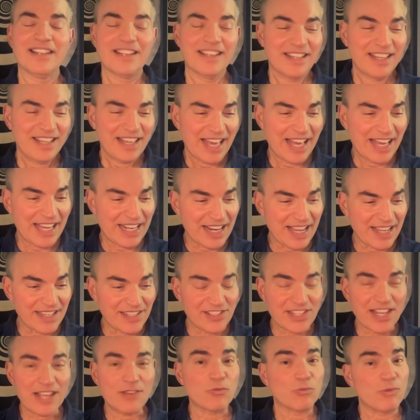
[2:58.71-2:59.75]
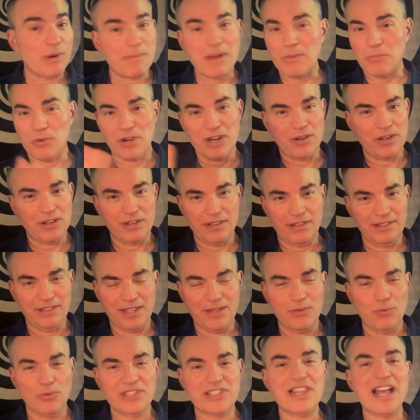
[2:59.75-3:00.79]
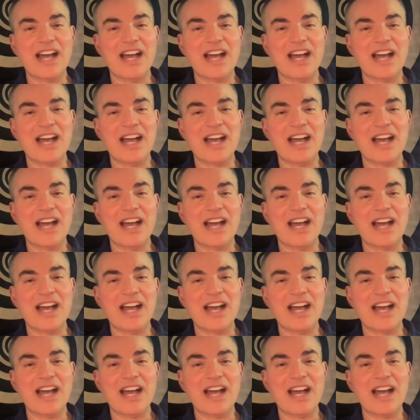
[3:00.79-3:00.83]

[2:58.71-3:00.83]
And I said, remember, he was not